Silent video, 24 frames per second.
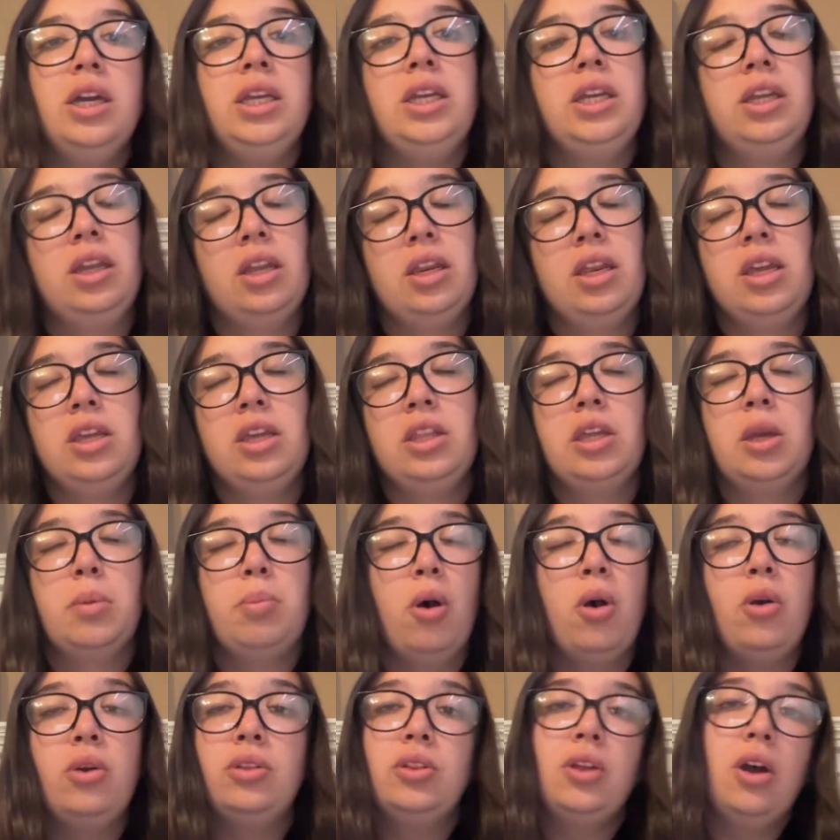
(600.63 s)
could either
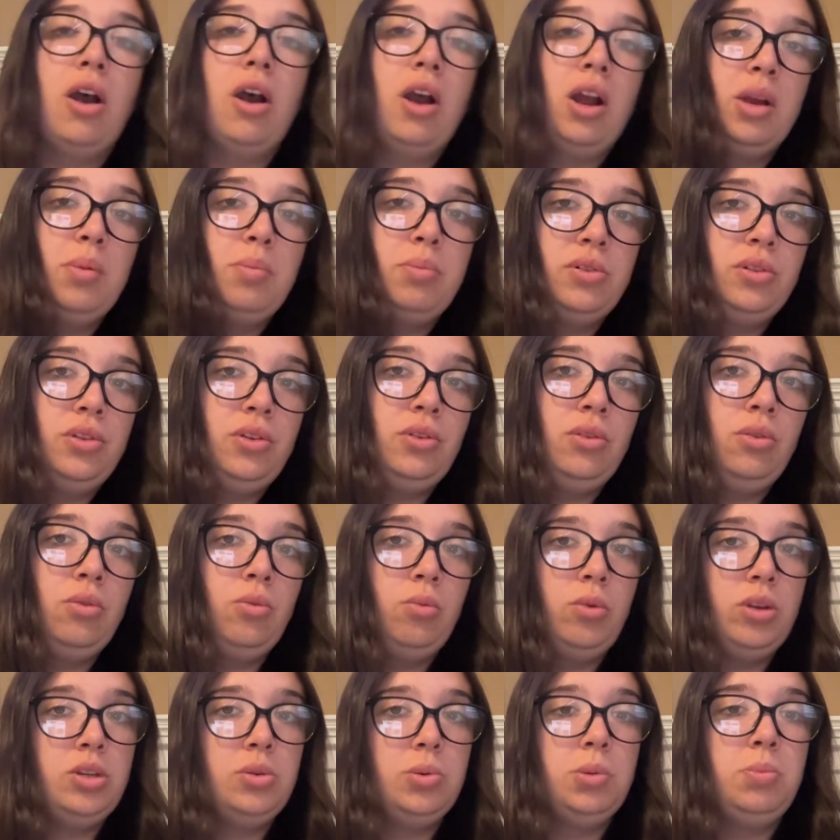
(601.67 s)
poke the heart balloon,
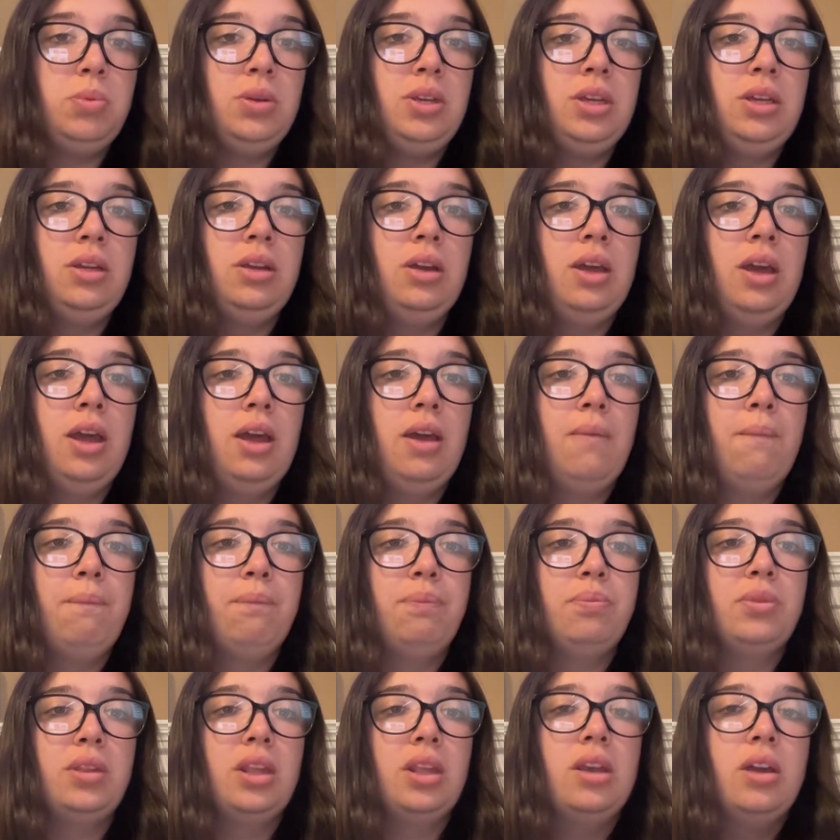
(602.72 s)
which would
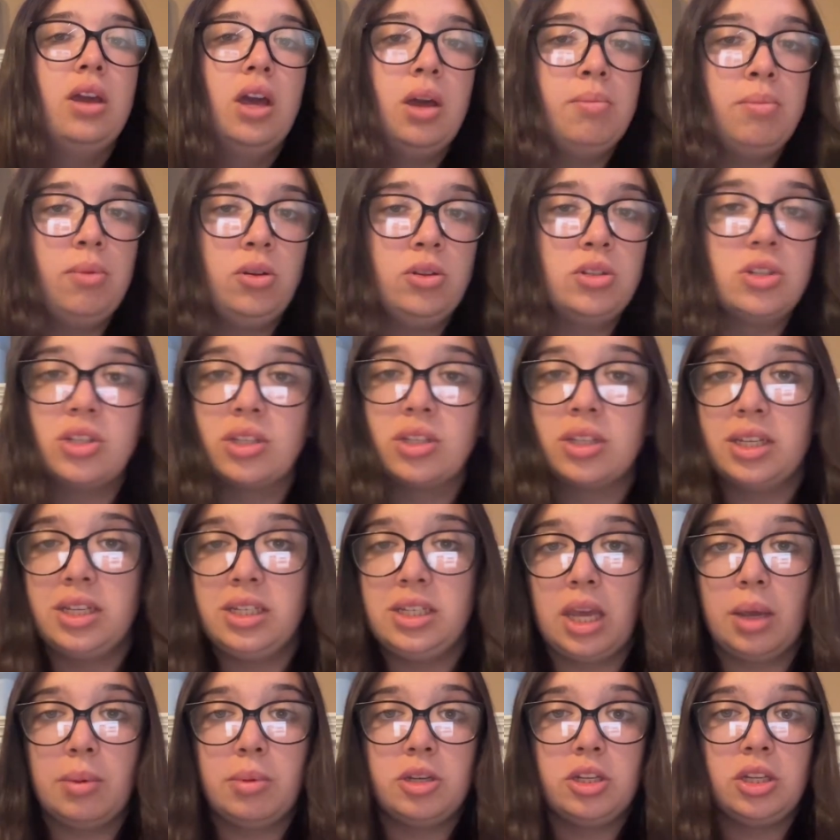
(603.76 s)
be emotionally
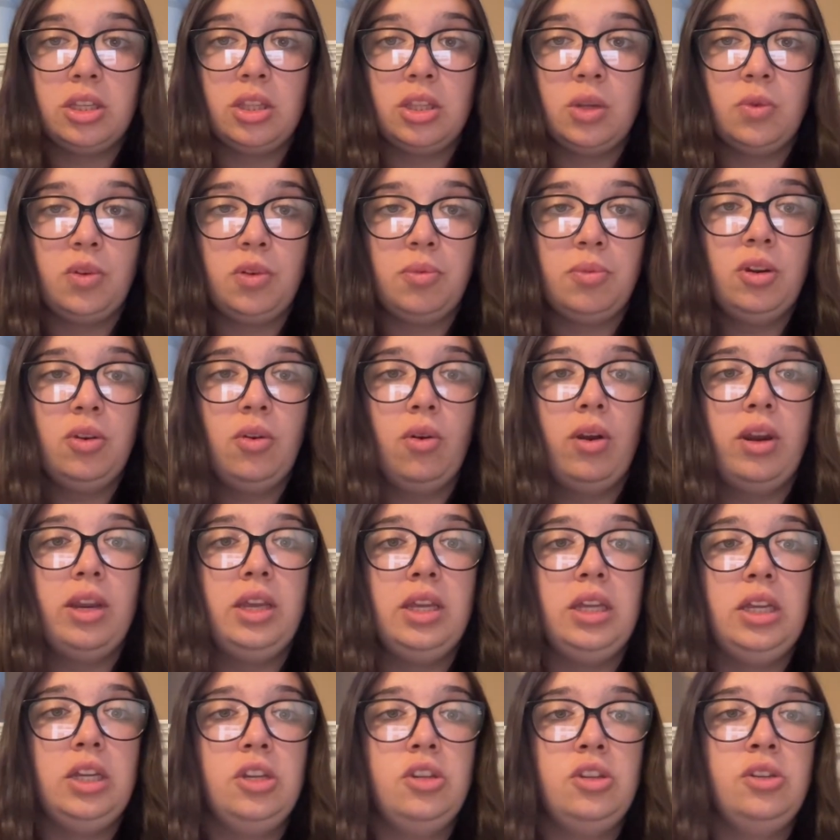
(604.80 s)
damaging the women, or you
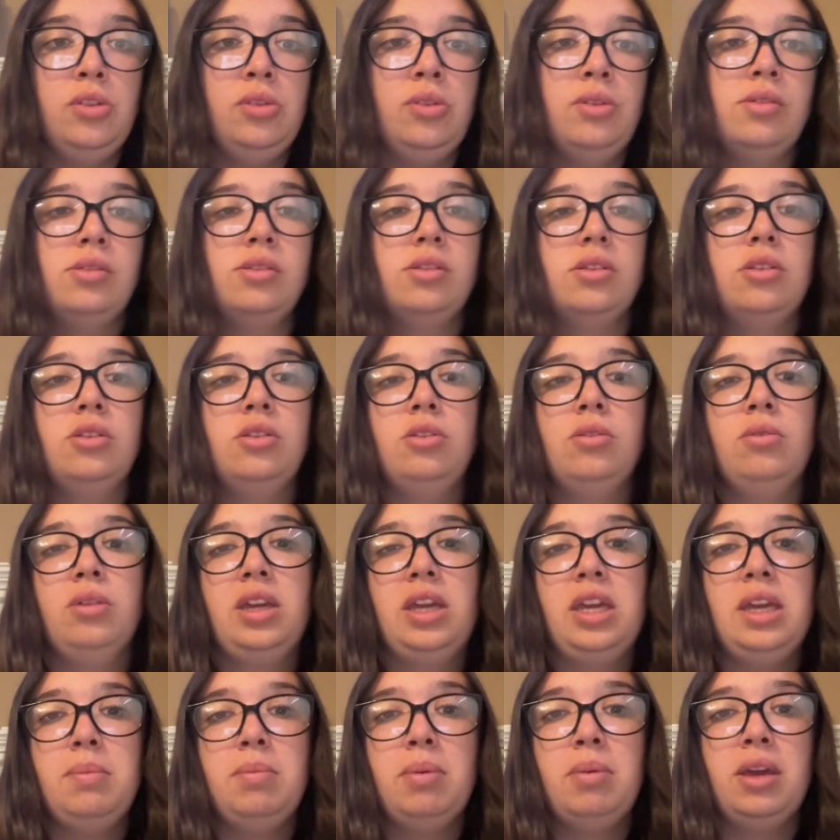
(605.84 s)
could choose to
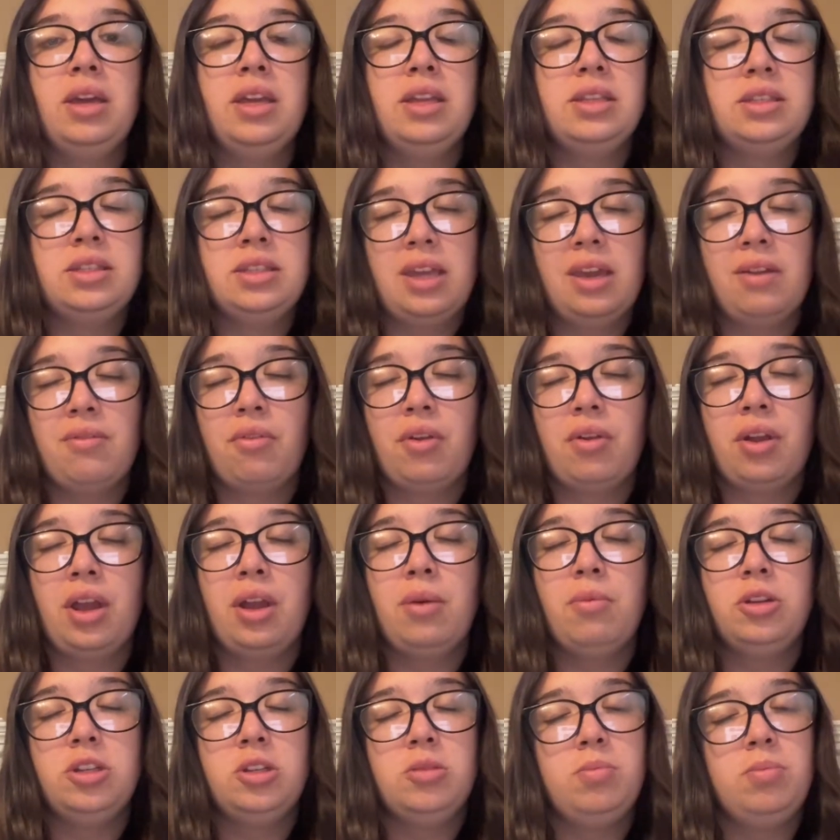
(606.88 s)
keep it and savor
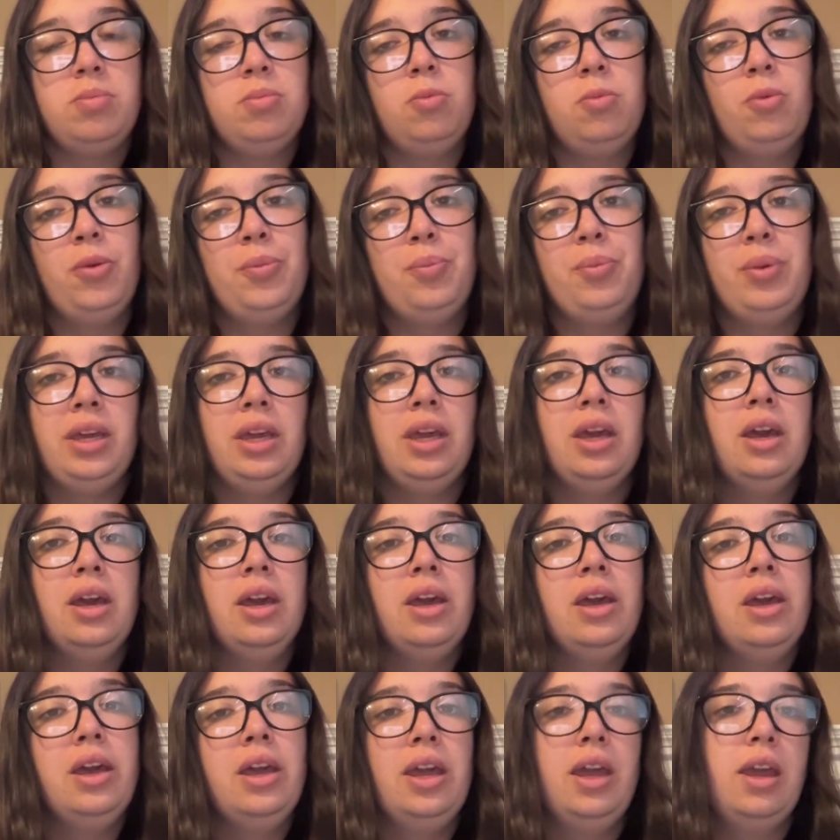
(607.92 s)
it, which would be
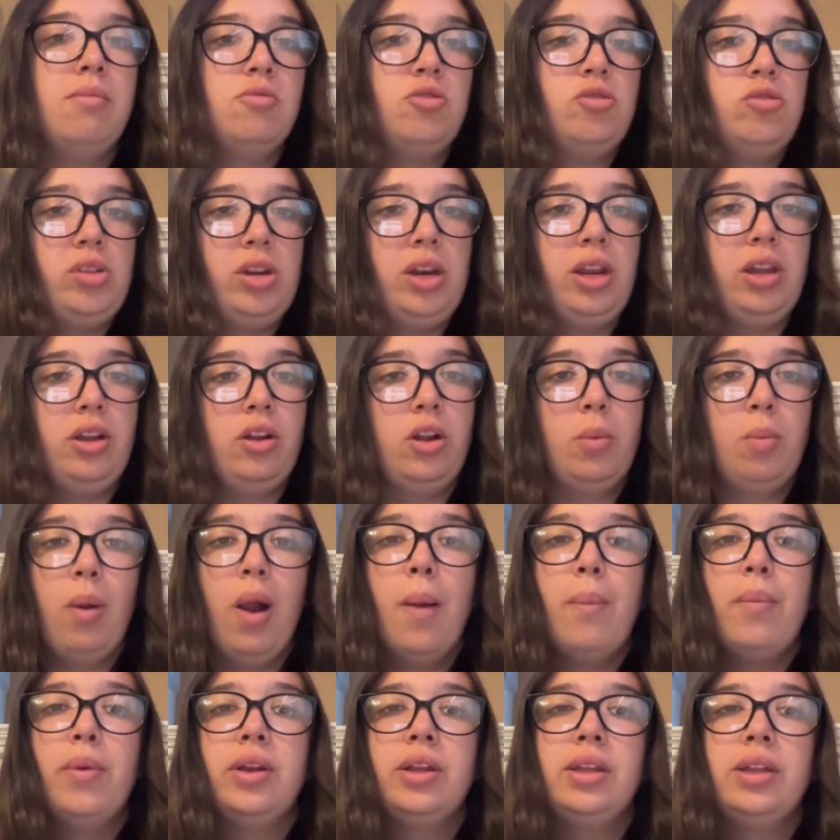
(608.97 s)
him treating her
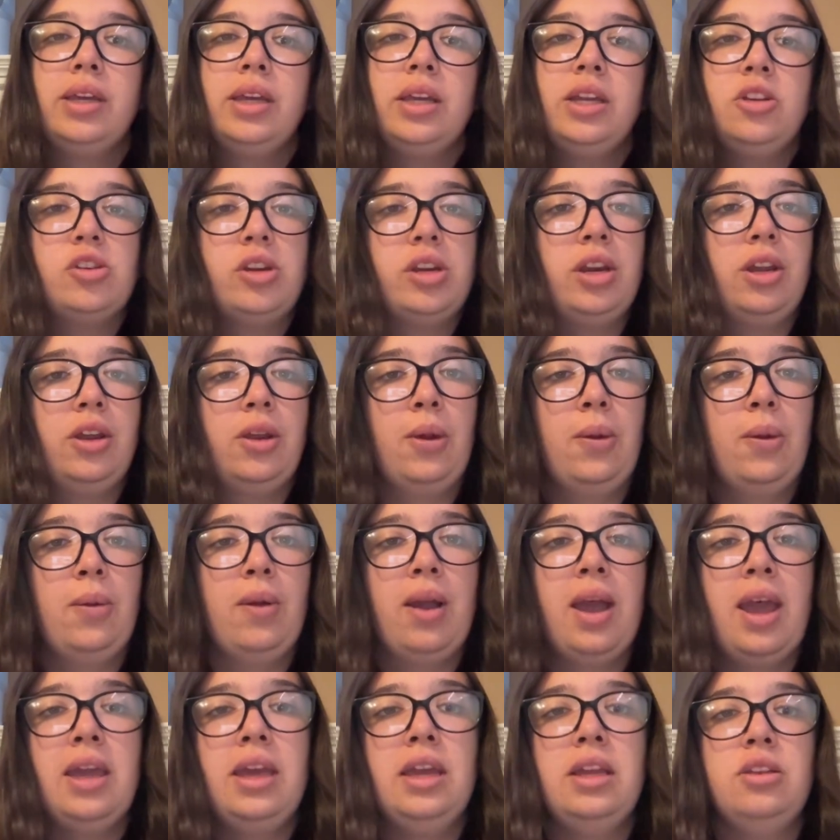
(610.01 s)
properly, treating her
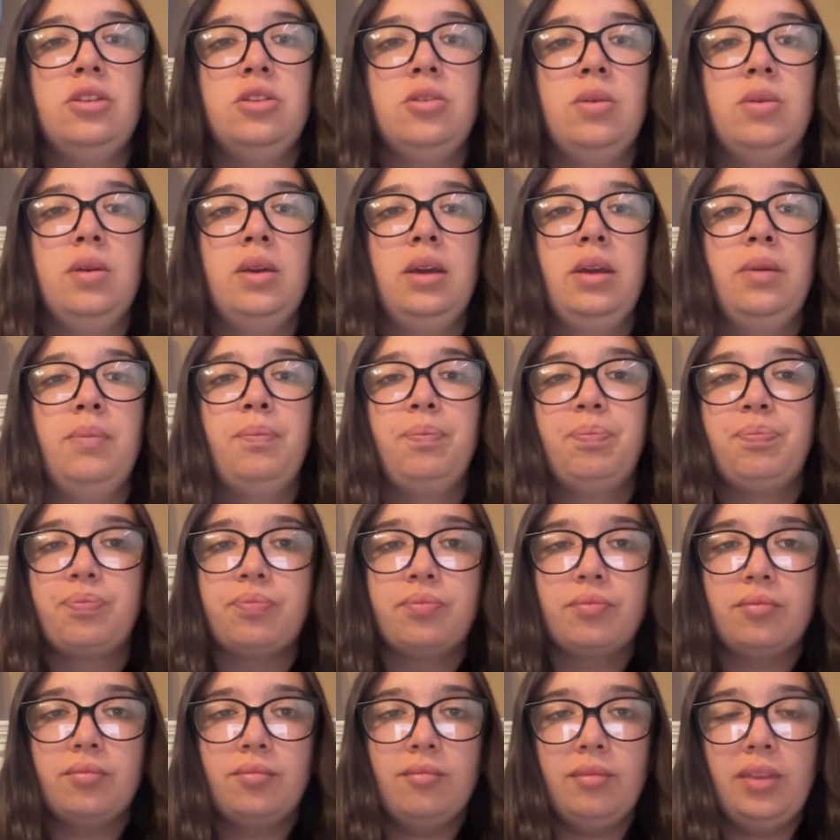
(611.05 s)
right, and
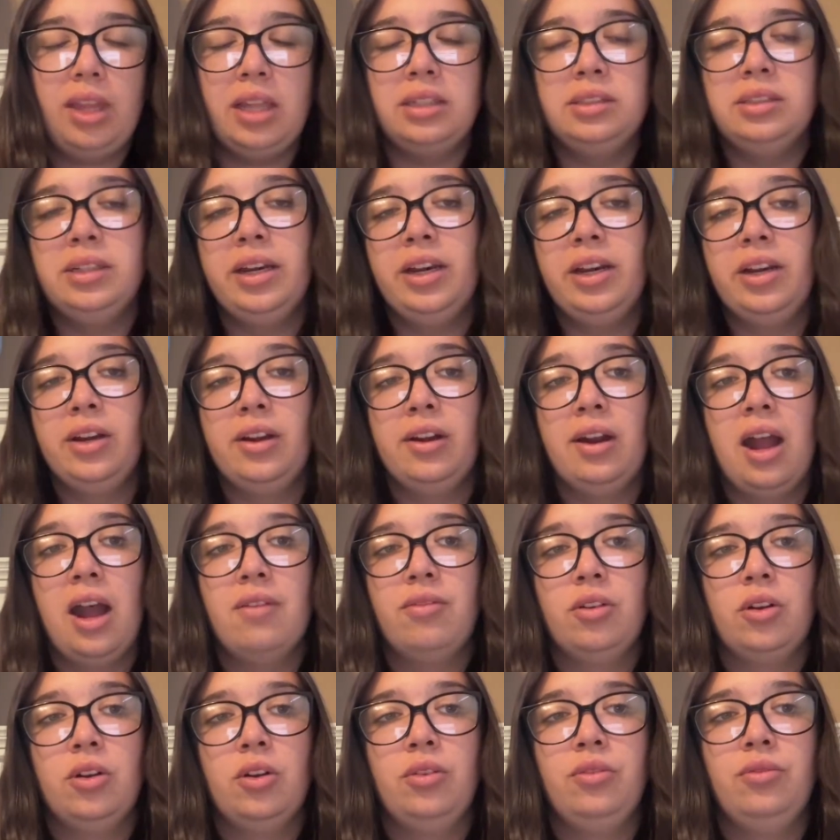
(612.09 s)
letting her have
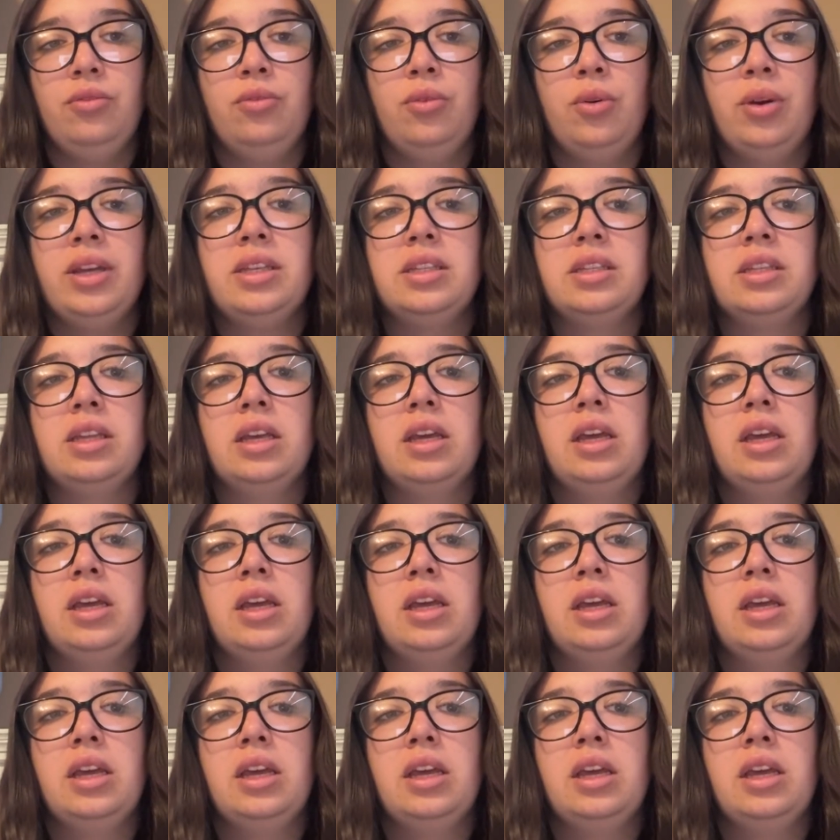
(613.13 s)
her own voice.